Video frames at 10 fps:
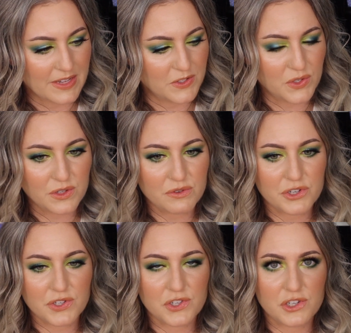So you
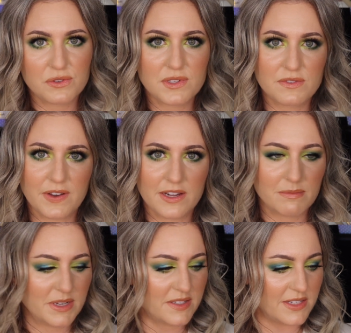just choose the
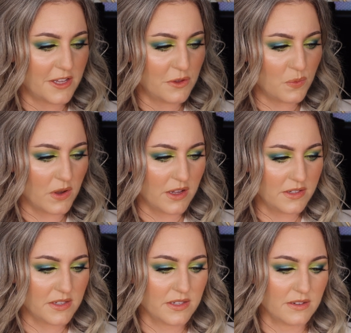vitamins that you
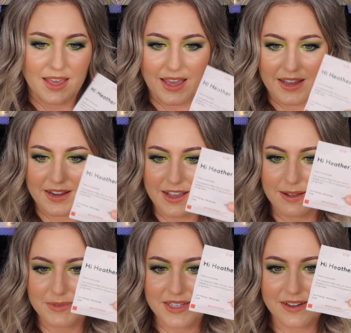want, and it
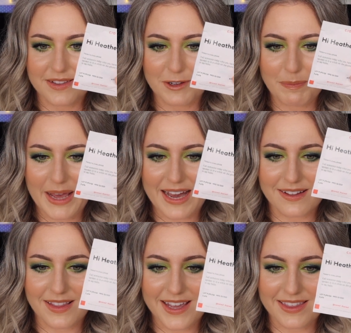comes in a little
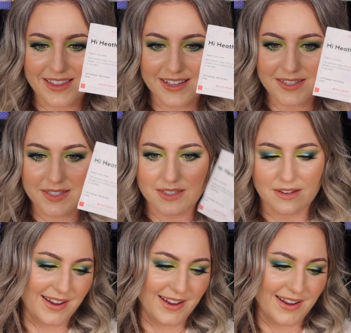pack like this.